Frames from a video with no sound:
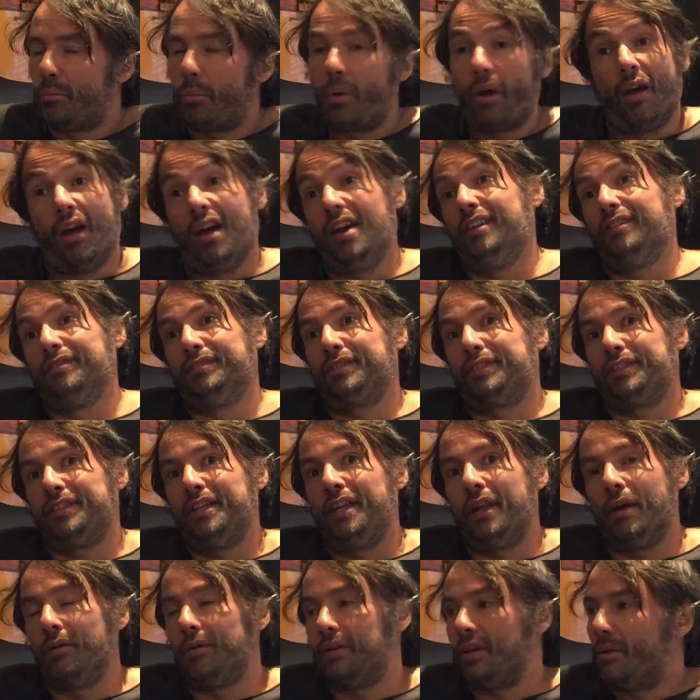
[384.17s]
But,
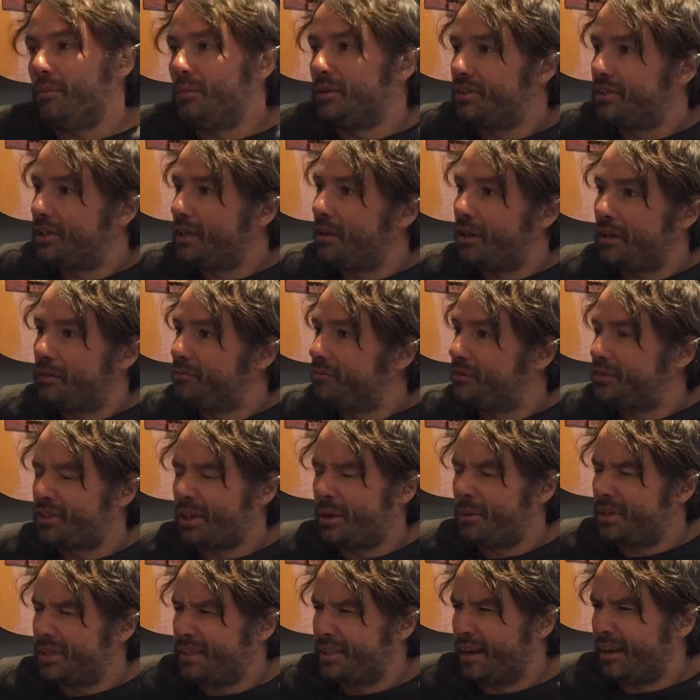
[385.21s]
it was still
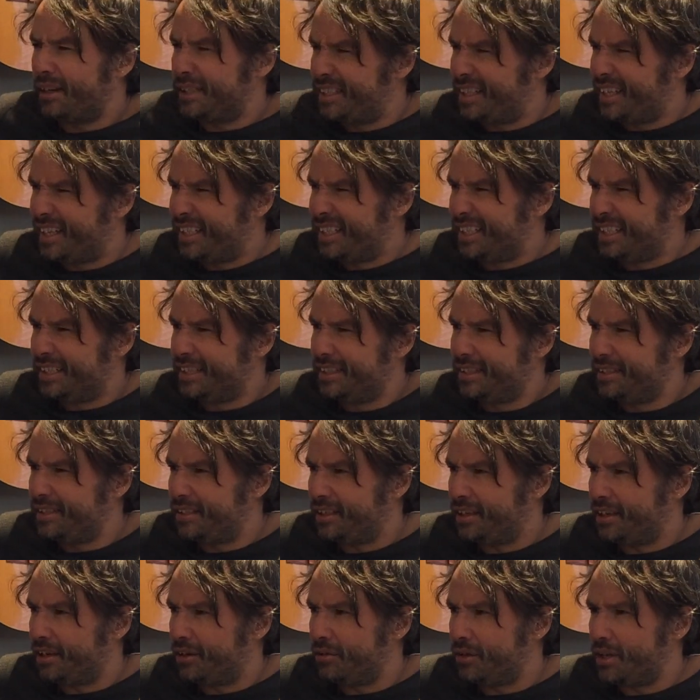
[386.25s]
so exciting,
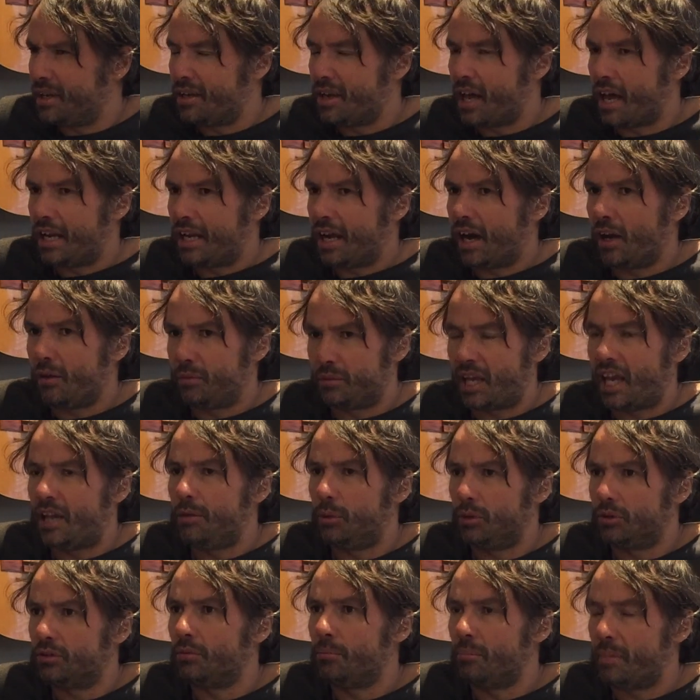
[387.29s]
and I was
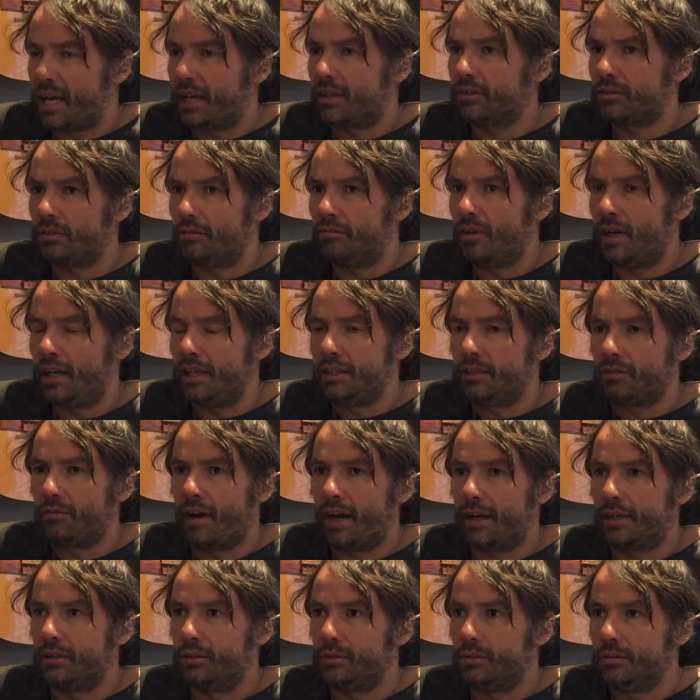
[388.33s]
able to mix and release
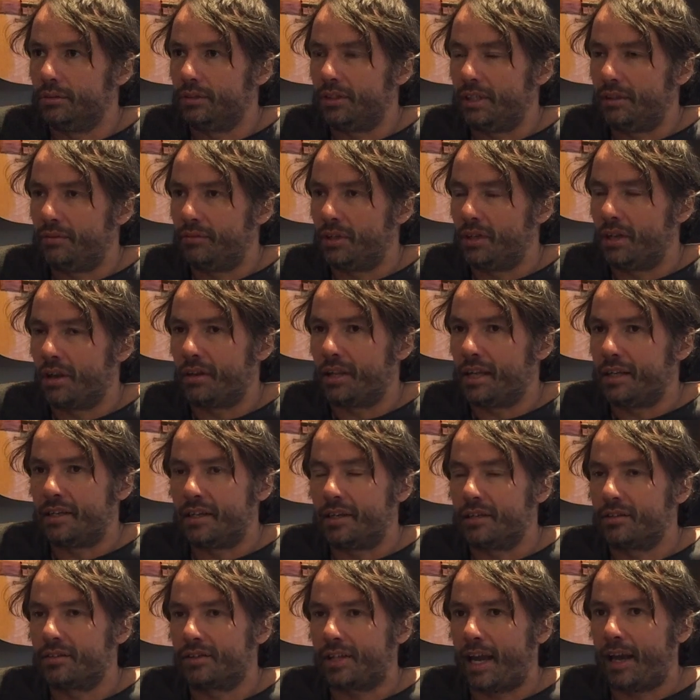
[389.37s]
records. Even, they
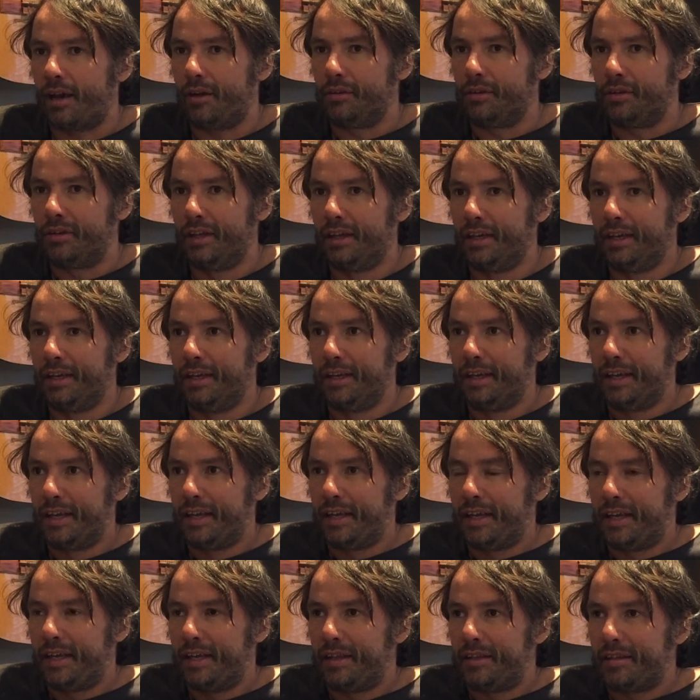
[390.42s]
didn't sound,
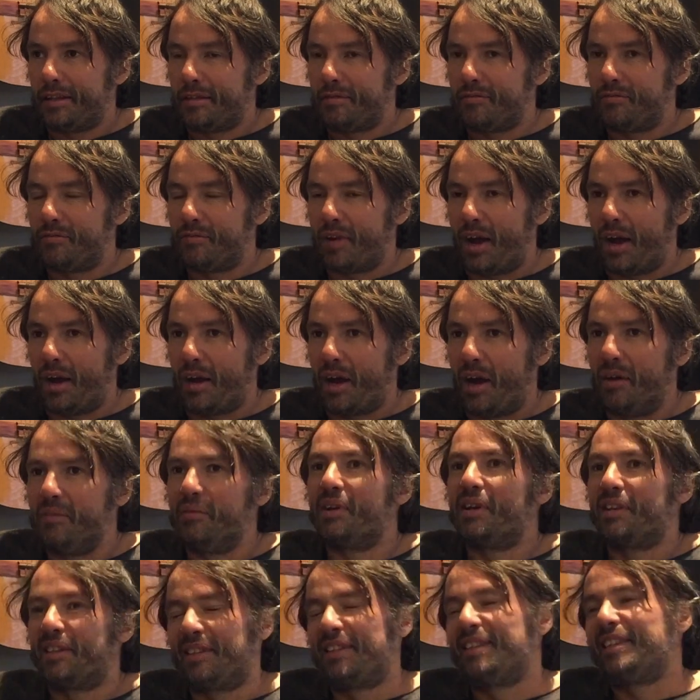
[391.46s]
I
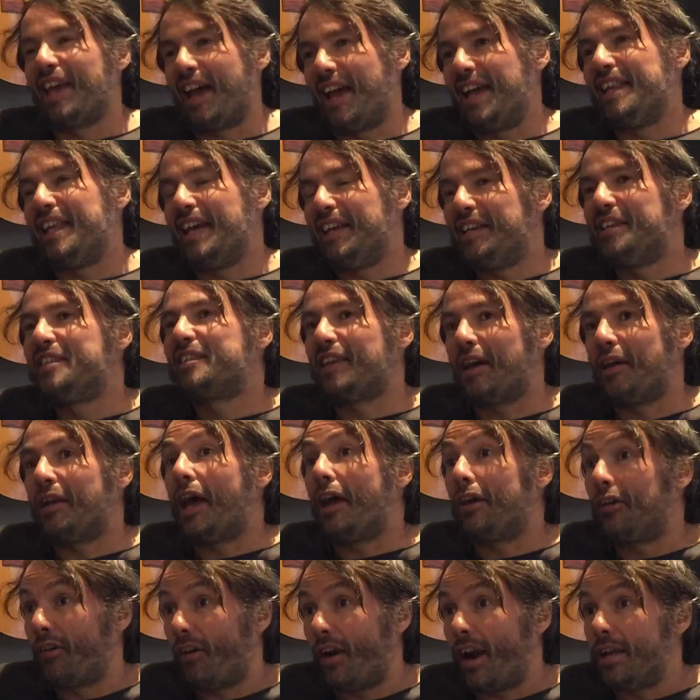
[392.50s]
would say they didn't sound
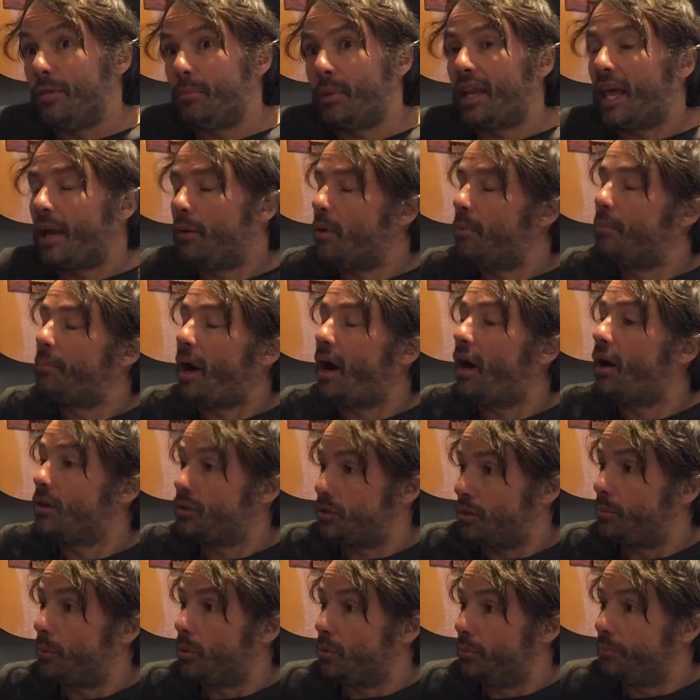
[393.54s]
that great, but they were
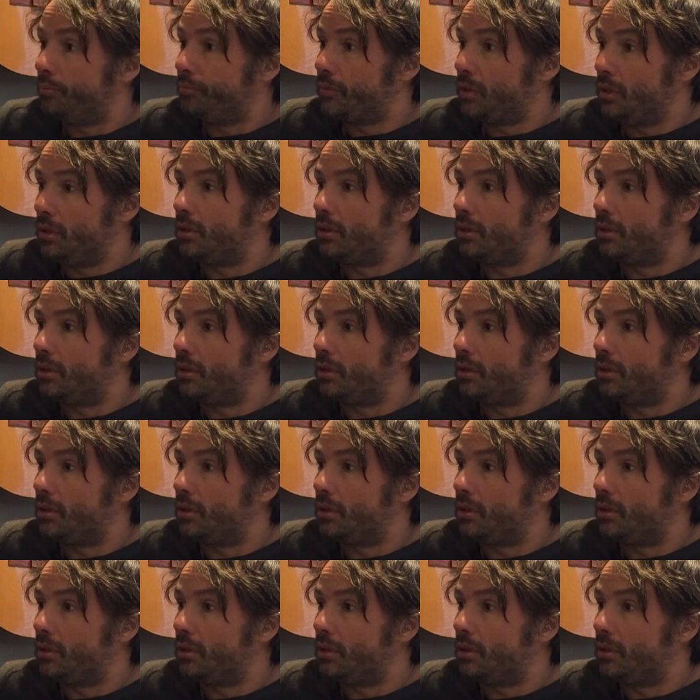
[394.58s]
passable.